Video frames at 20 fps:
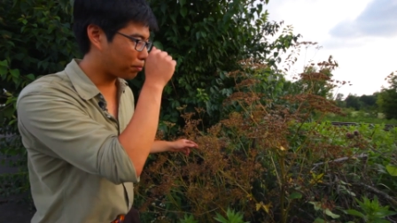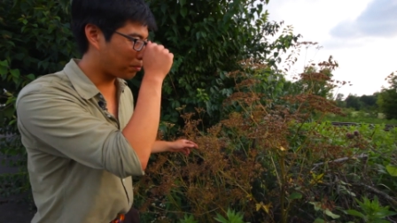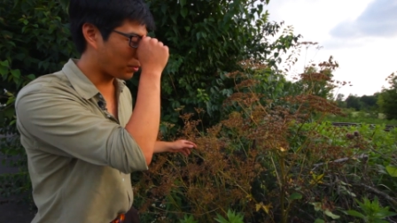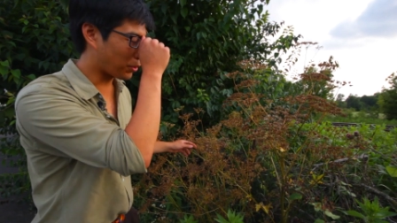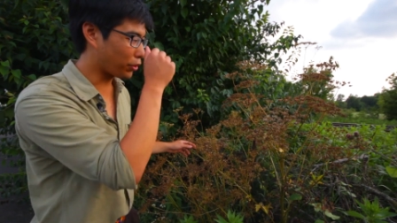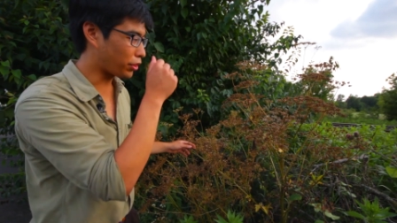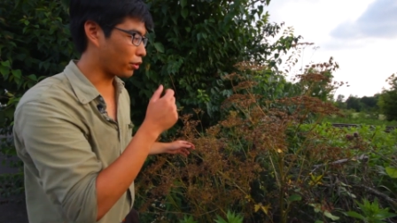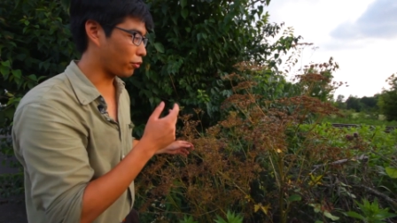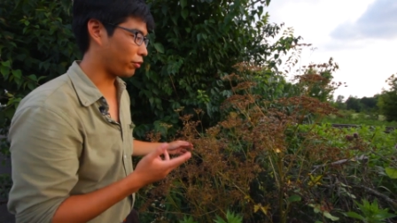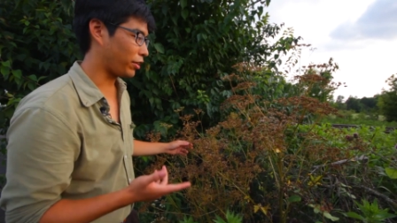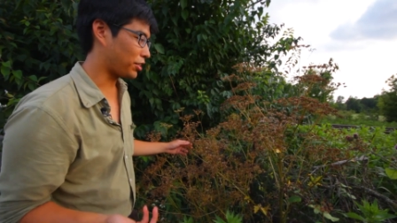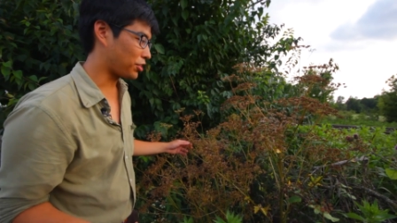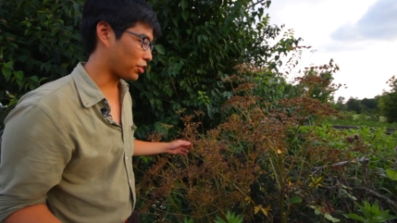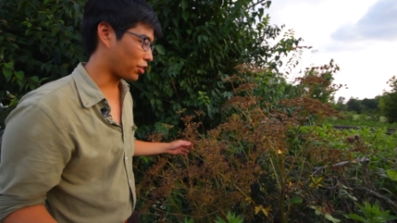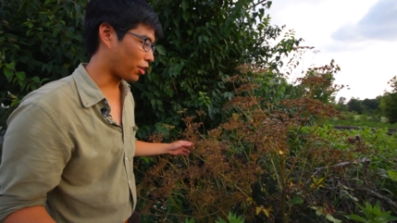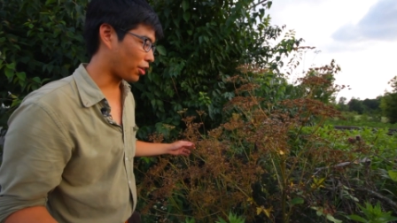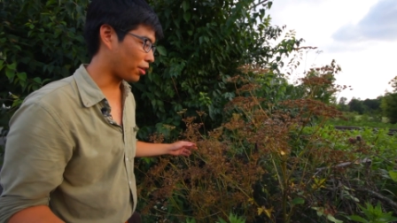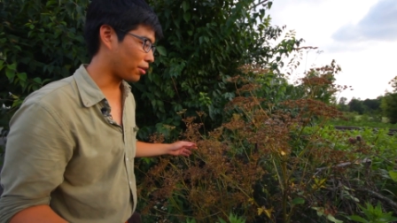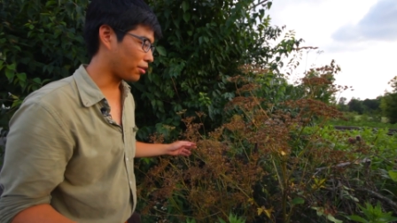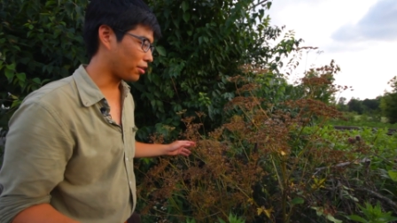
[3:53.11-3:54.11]
both of which
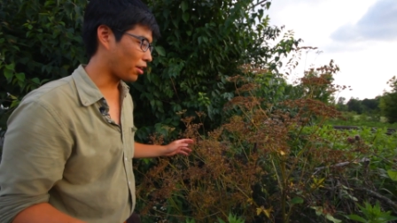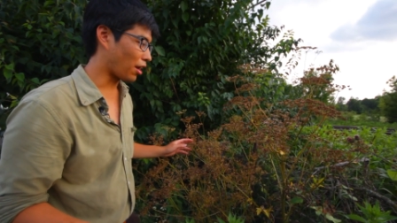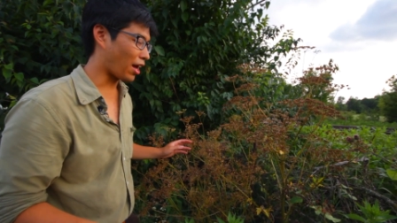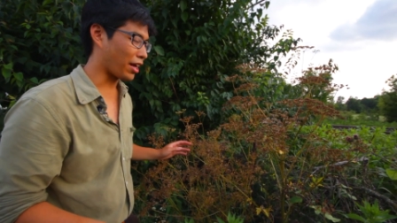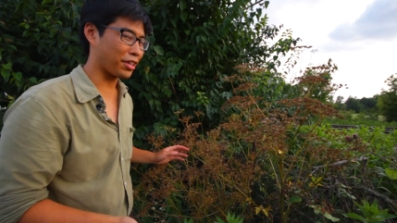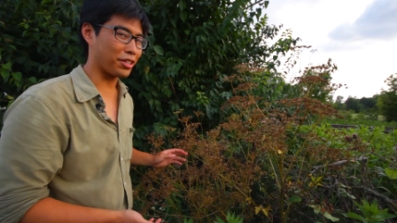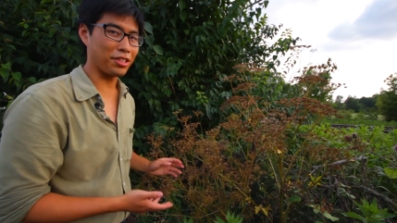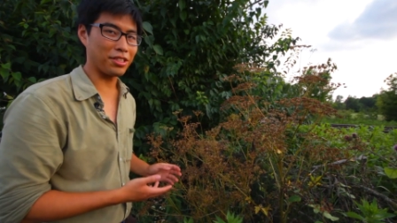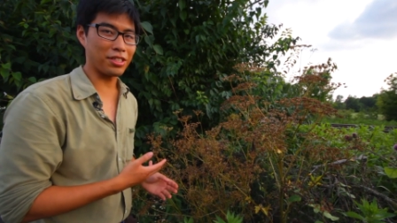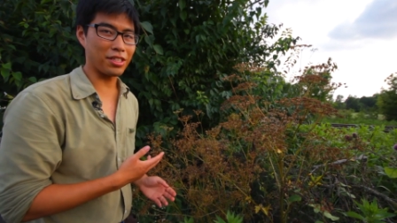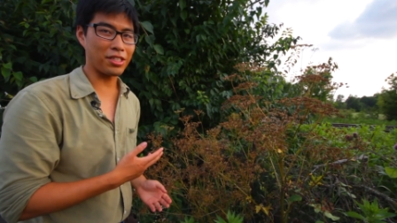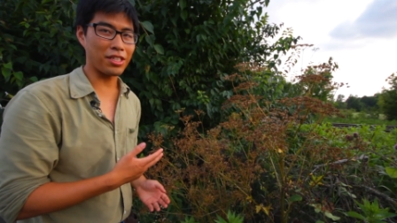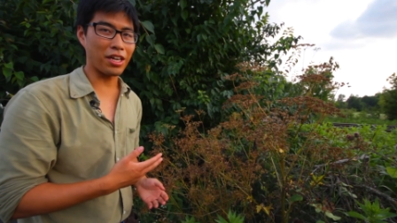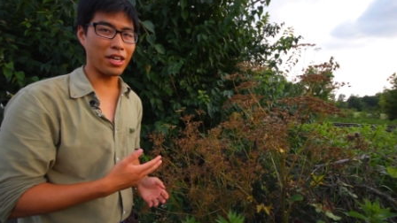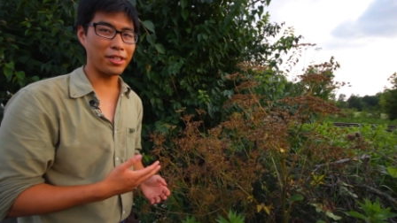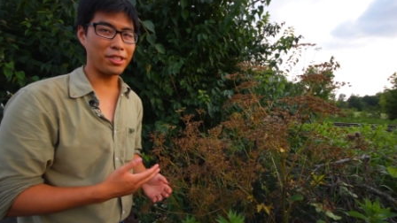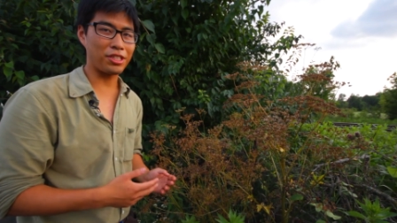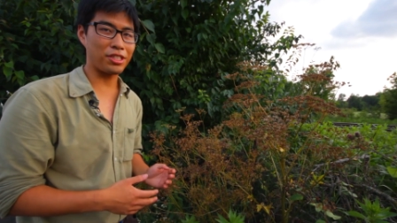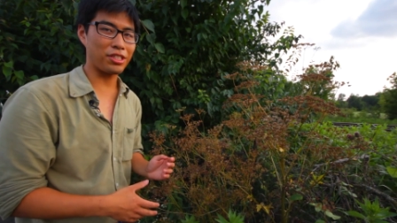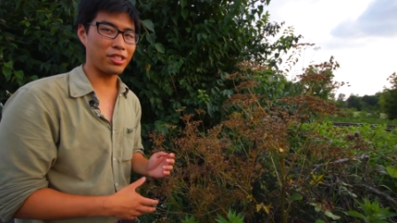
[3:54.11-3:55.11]
are not good to
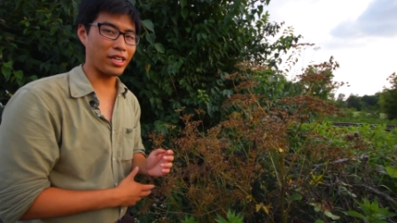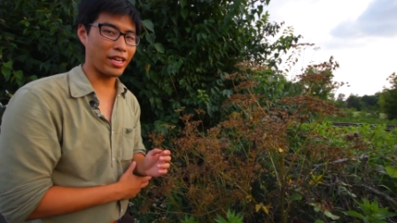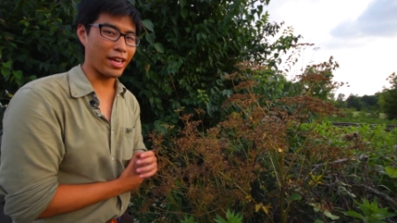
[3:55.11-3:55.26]
touch